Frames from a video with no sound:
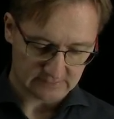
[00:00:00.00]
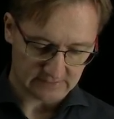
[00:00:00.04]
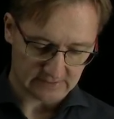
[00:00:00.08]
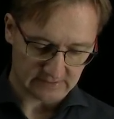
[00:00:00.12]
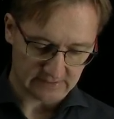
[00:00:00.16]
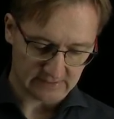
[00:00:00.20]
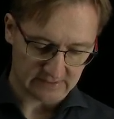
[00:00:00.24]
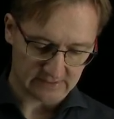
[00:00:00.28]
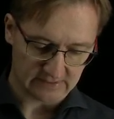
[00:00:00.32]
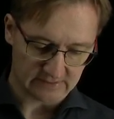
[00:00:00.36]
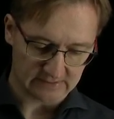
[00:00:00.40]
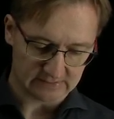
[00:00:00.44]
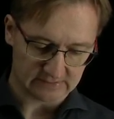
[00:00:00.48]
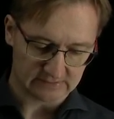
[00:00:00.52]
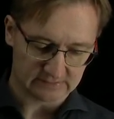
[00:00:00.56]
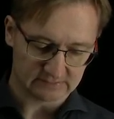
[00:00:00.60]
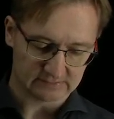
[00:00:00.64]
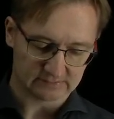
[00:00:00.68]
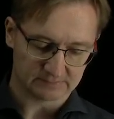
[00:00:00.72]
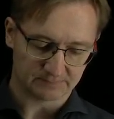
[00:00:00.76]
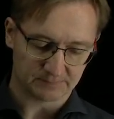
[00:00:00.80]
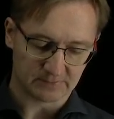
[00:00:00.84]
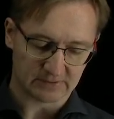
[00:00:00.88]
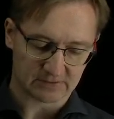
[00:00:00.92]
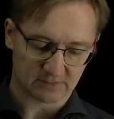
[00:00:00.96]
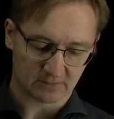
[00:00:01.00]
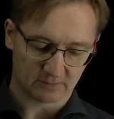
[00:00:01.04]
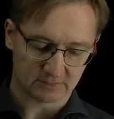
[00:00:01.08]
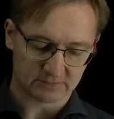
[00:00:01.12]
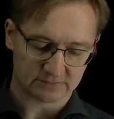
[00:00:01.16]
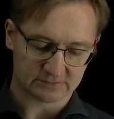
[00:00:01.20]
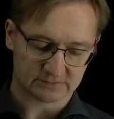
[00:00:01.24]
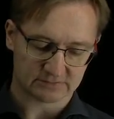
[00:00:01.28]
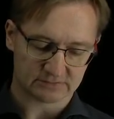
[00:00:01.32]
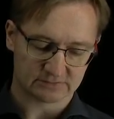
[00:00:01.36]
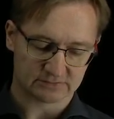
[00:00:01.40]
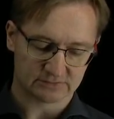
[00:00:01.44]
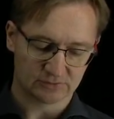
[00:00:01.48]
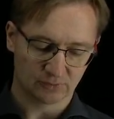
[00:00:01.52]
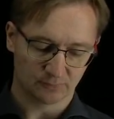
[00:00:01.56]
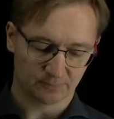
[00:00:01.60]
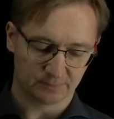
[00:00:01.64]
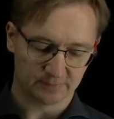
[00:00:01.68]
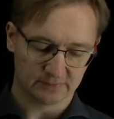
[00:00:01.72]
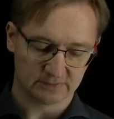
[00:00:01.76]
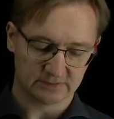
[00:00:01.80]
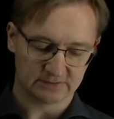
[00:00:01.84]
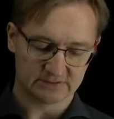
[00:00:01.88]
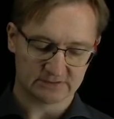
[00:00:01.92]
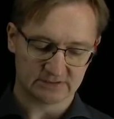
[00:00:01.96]
And because
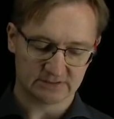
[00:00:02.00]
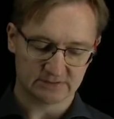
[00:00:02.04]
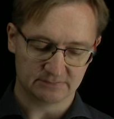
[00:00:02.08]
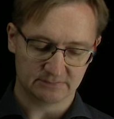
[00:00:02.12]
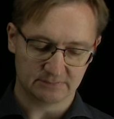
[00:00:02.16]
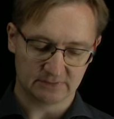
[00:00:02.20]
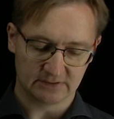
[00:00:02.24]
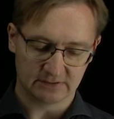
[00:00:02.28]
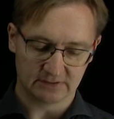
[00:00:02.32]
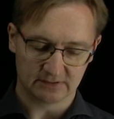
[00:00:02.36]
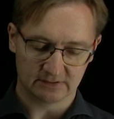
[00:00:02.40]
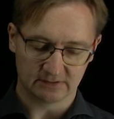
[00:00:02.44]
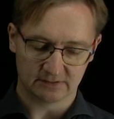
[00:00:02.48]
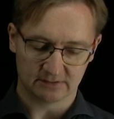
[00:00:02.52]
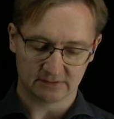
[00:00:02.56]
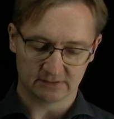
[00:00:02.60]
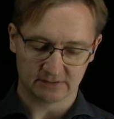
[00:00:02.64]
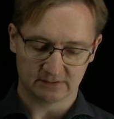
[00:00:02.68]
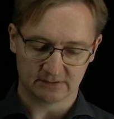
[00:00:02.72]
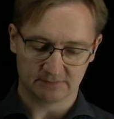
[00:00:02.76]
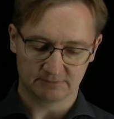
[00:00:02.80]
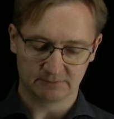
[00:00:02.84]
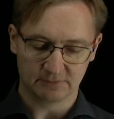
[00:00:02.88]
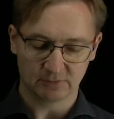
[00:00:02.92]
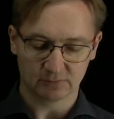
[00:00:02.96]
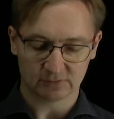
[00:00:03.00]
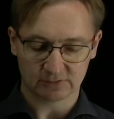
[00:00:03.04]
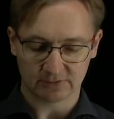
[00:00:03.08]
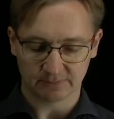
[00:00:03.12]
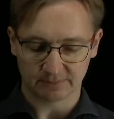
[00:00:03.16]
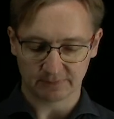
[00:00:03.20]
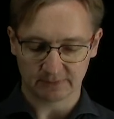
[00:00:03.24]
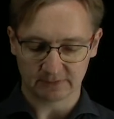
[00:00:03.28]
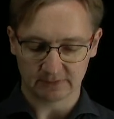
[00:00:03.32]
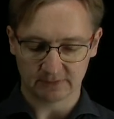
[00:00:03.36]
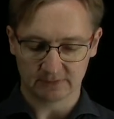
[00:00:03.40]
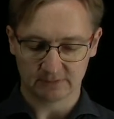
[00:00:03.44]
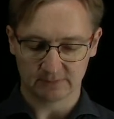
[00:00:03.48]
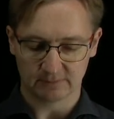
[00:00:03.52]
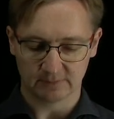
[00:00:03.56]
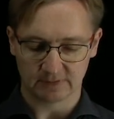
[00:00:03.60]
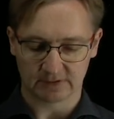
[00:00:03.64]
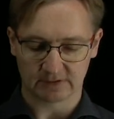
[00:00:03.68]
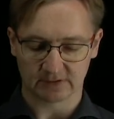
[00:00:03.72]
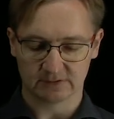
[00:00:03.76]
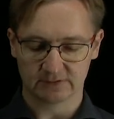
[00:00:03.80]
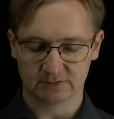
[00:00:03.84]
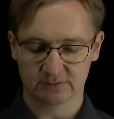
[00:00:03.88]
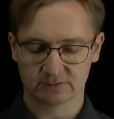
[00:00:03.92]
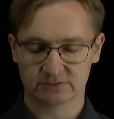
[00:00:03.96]
tuple is immutable, we
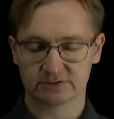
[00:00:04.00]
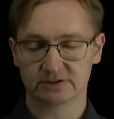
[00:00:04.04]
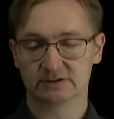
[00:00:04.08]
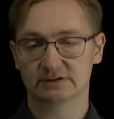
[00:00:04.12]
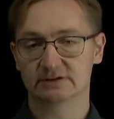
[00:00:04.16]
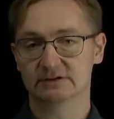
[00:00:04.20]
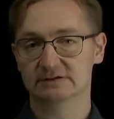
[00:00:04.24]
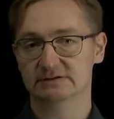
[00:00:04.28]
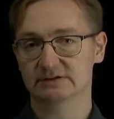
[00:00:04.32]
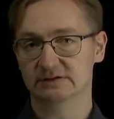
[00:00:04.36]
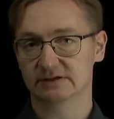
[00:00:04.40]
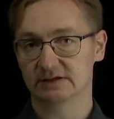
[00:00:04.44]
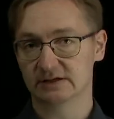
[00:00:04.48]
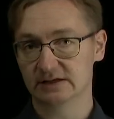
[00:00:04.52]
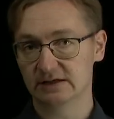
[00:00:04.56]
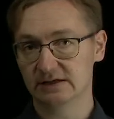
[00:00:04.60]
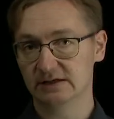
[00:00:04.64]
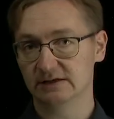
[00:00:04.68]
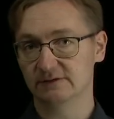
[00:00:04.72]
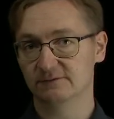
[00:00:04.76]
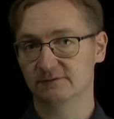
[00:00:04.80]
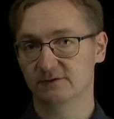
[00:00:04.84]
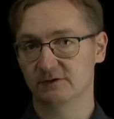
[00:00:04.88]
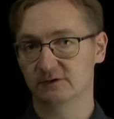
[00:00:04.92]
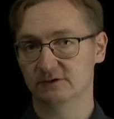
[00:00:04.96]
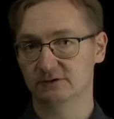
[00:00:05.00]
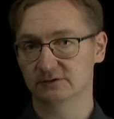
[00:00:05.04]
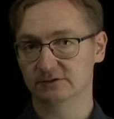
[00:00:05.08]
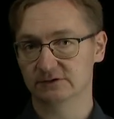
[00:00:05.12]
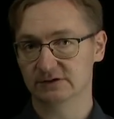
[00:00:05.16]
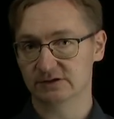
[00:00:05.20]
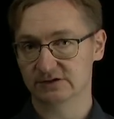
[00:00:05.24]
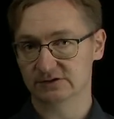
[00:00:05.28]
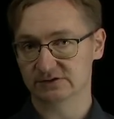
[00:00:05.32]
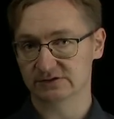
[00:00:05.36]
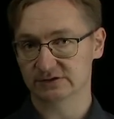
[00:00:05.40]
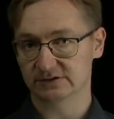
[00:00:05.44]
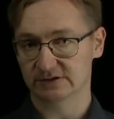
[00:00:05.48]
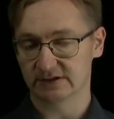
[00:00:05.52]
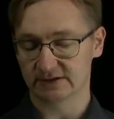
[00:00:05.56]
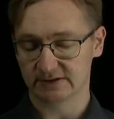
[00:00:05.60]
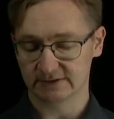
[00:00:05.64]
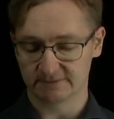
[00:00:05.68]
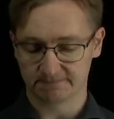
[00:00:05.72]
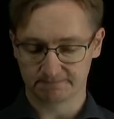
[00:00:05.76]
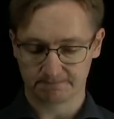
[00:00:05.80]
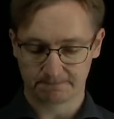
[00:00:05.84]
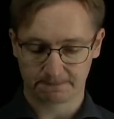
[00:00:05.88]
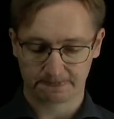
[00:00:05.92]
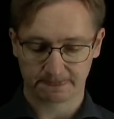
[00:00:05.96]
can use it as a key for dictionary.
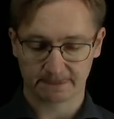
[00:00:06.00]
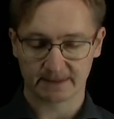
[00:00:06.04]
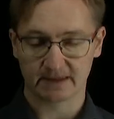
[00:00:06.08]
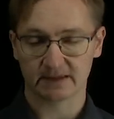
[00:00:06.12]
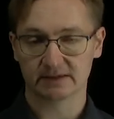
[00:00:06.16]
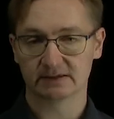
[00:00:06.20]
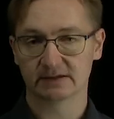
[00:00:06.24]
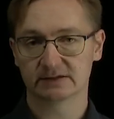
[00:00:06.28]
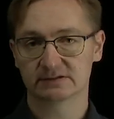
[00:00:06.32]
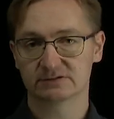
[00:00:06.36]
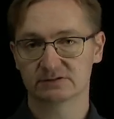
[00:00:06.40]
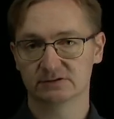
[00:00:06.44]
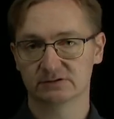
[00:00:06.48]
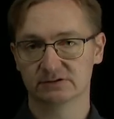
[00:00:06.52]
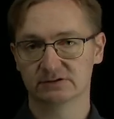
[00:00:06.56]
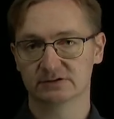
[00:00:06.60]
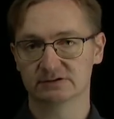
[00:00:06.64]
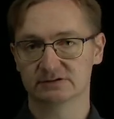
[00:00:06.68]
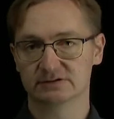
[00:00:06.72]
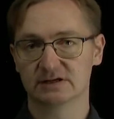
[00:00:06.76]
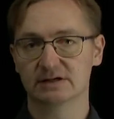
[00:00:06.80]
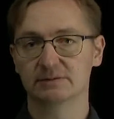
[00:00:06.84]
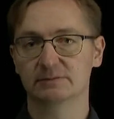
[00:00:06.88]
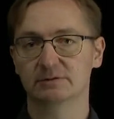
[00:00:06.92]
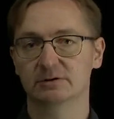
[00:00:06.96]
And actually the same